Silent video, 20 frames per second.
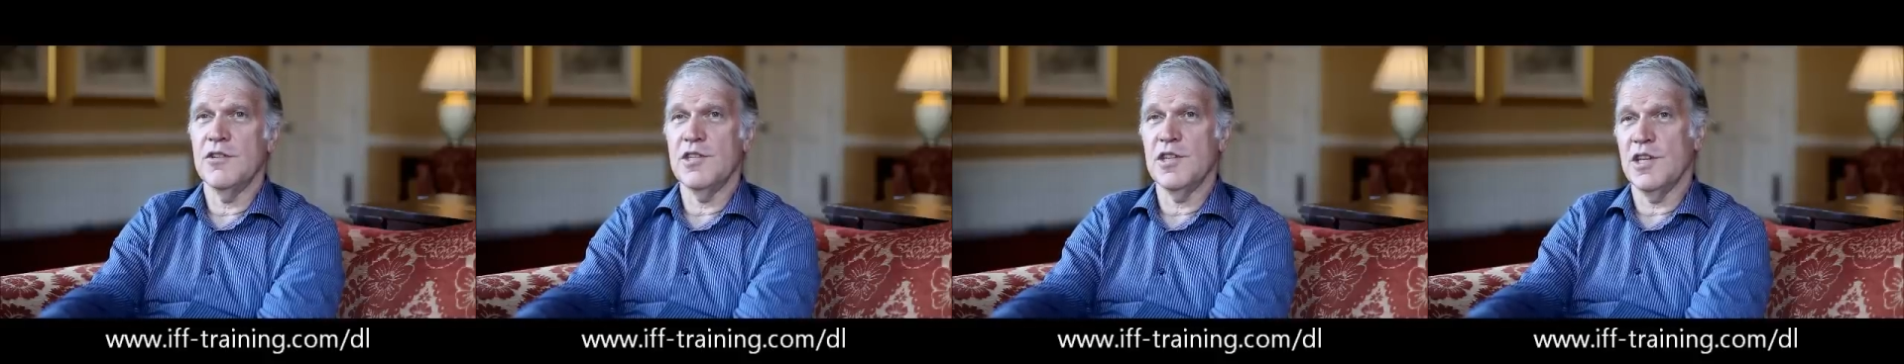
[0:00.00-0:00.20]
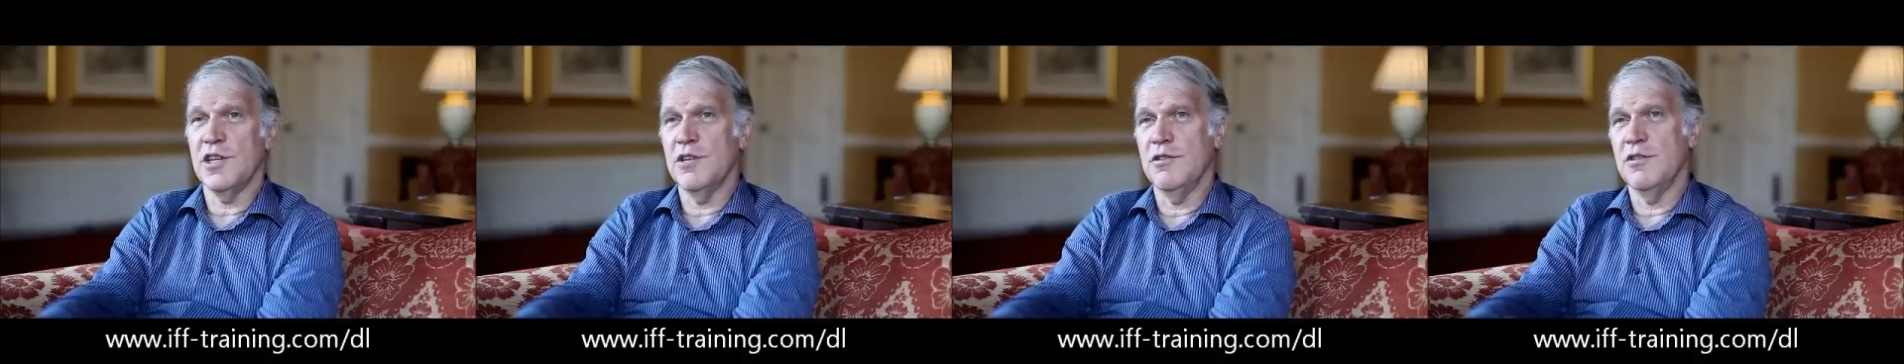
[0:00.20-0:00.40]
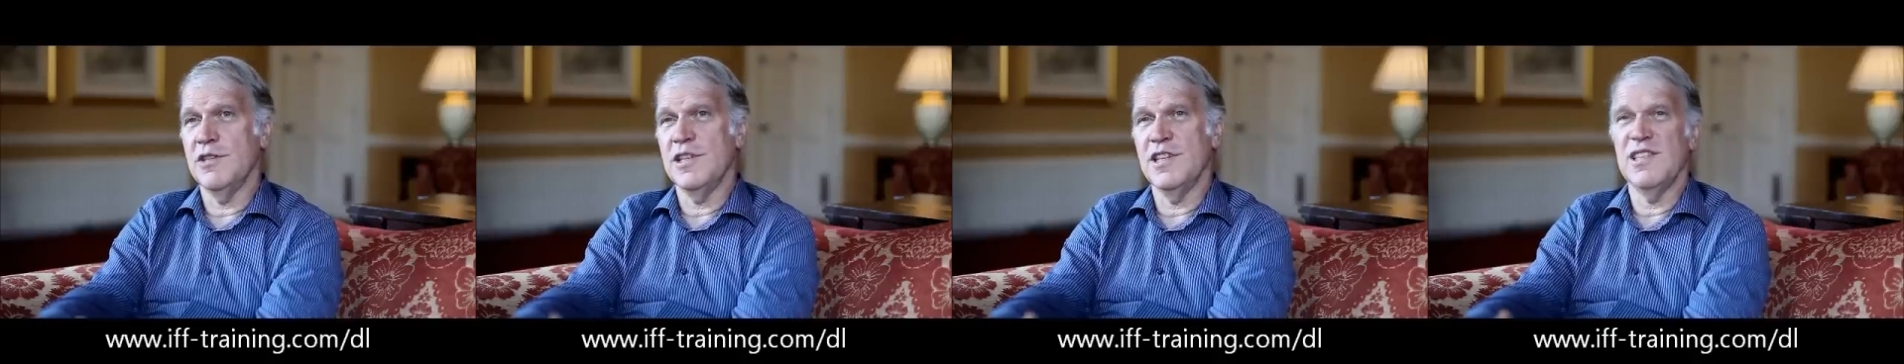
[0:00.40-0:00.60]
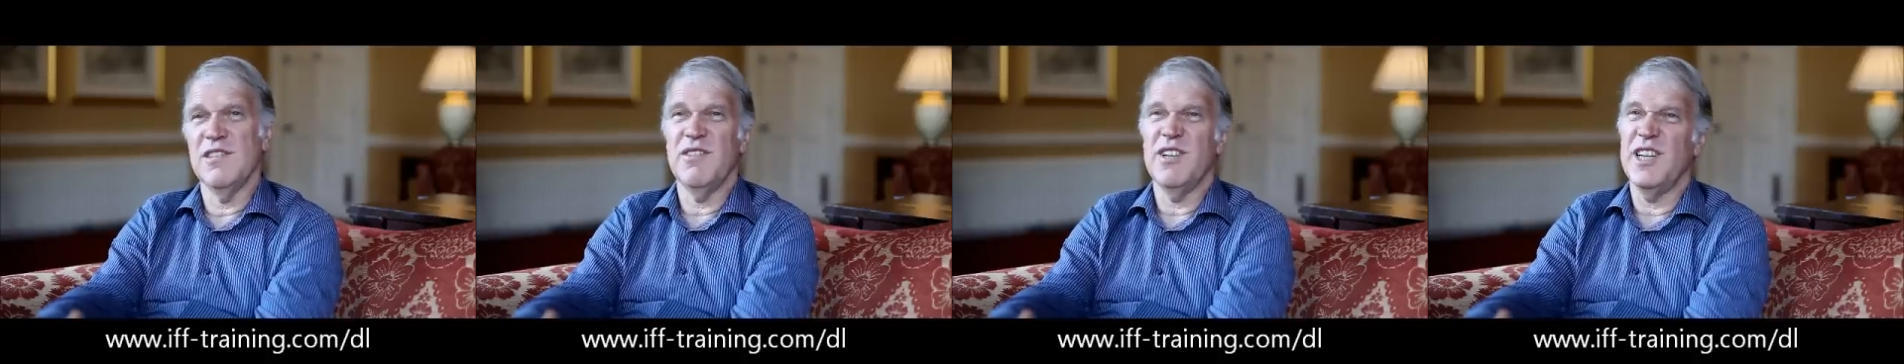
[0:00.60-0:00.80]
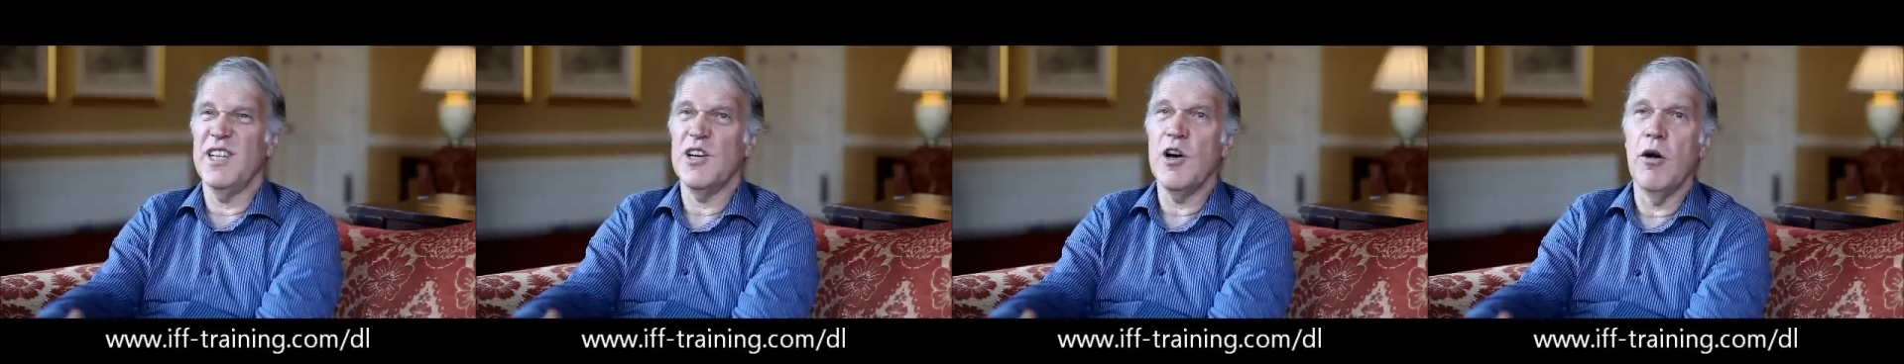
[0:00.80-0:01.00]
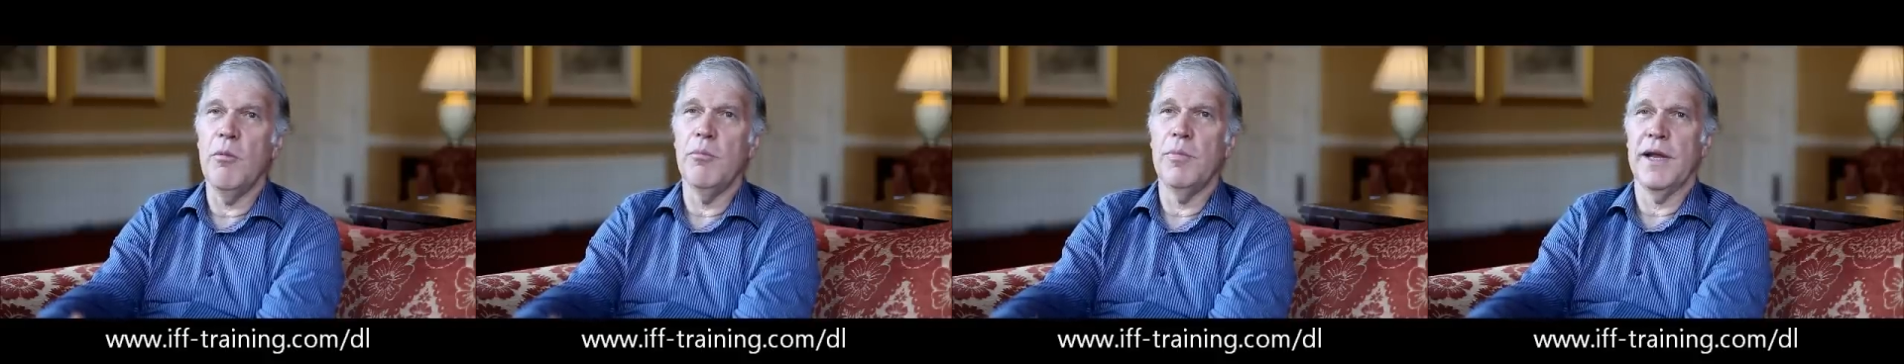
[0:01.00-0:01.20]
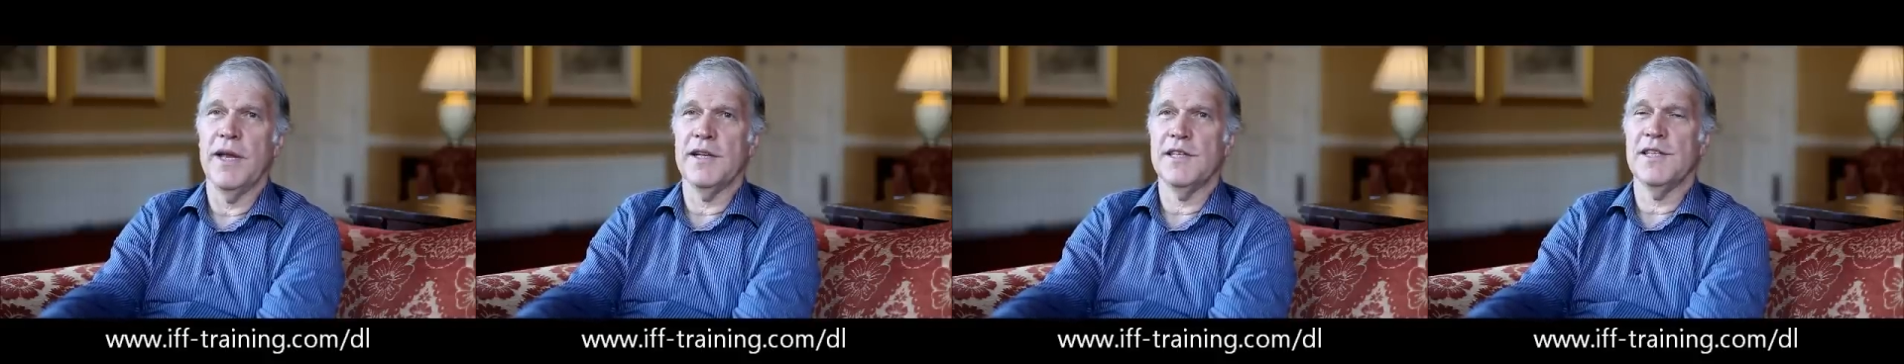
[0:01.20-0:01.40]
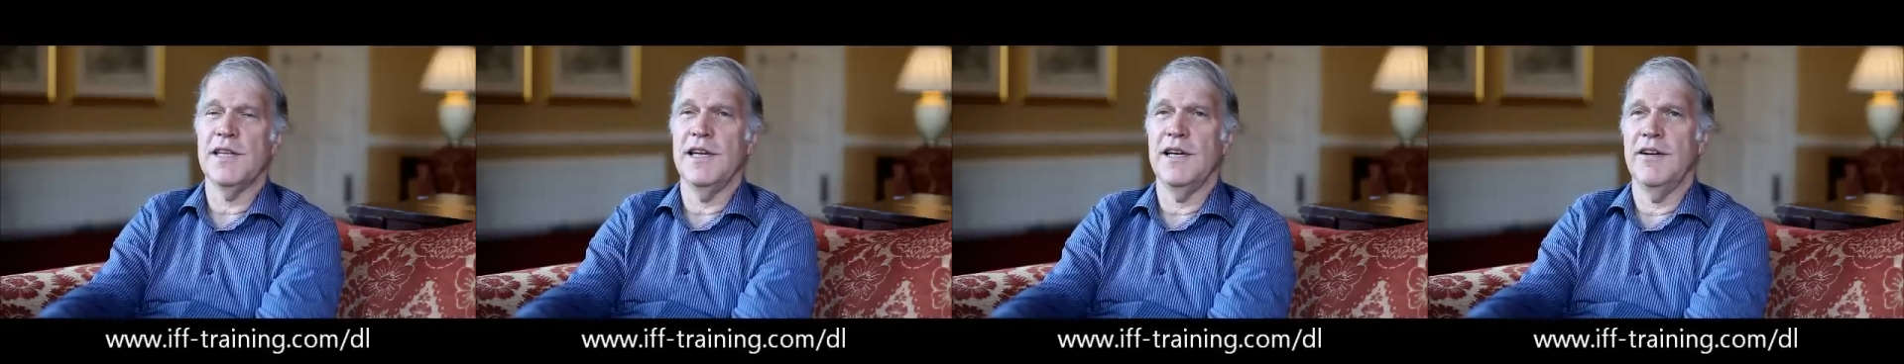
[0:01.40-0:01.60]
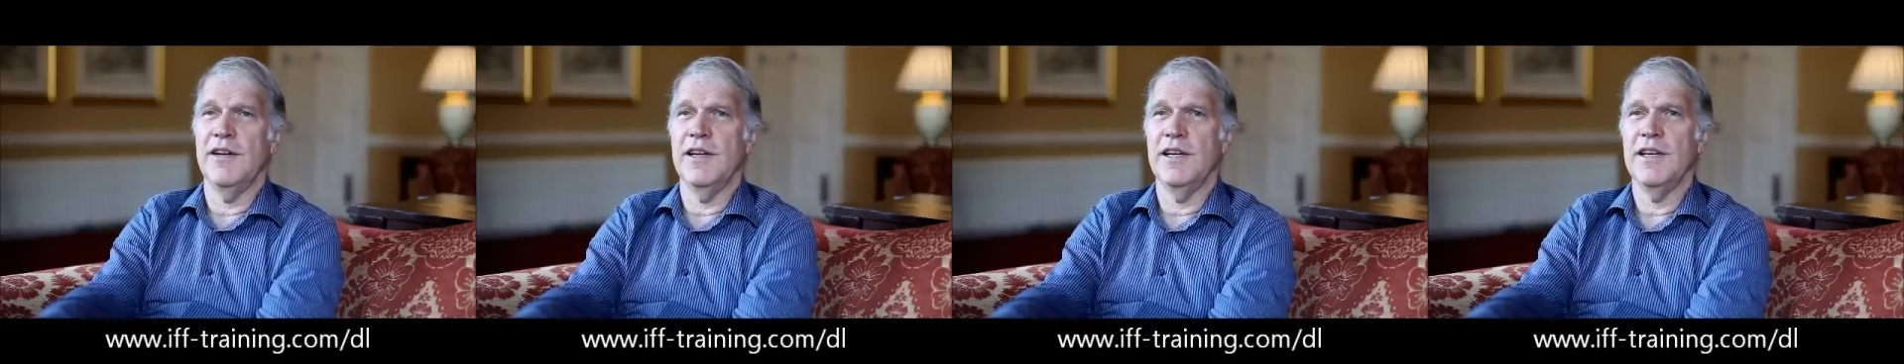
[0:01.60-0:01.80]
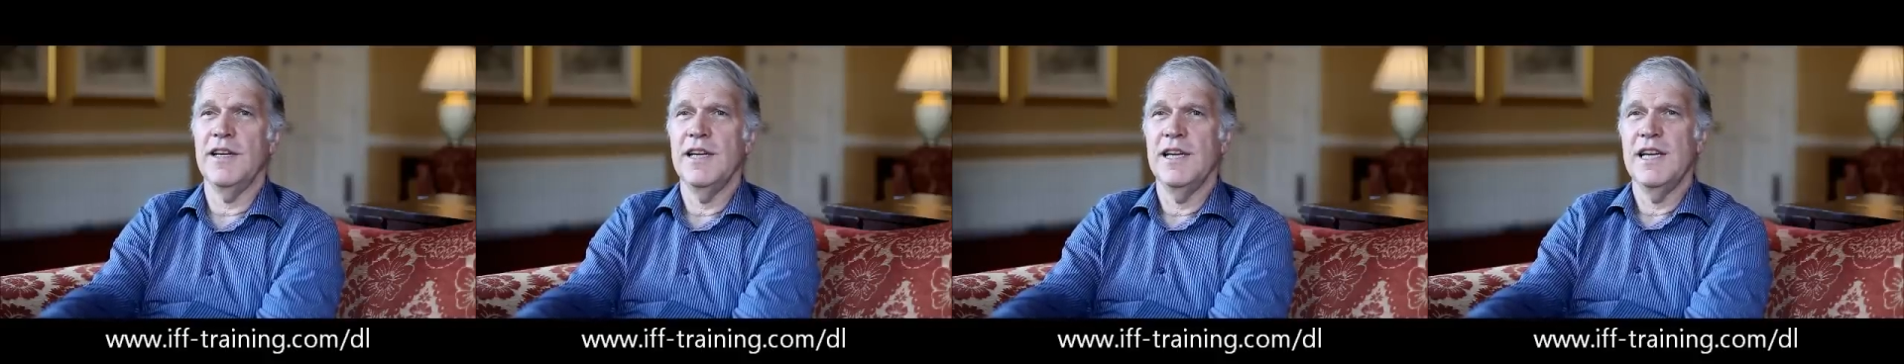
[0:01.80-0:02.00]
Security is a very complex
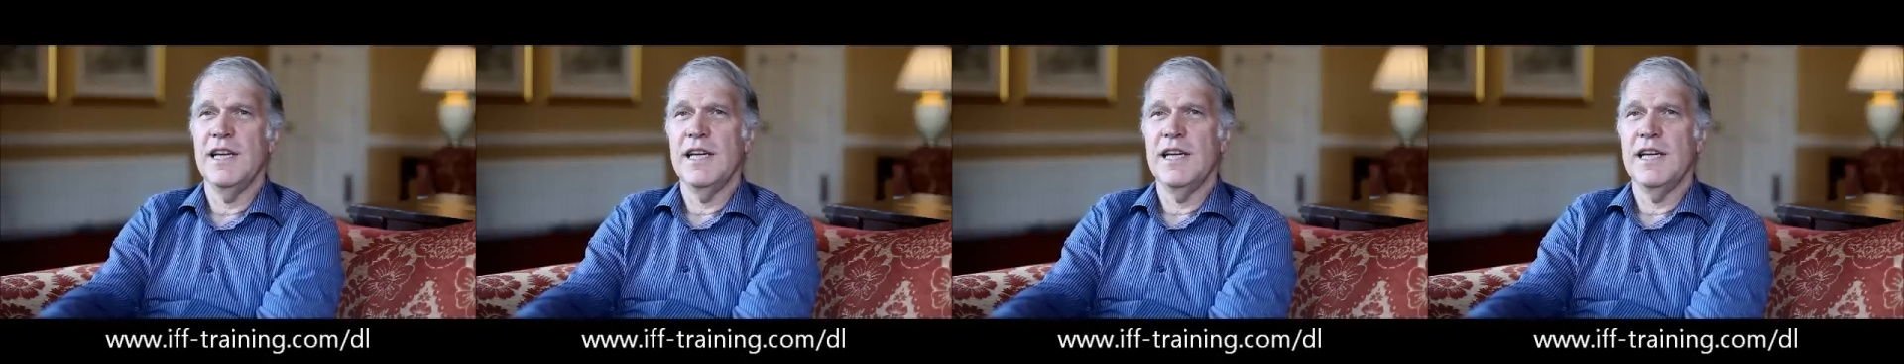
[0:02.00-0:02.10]
area.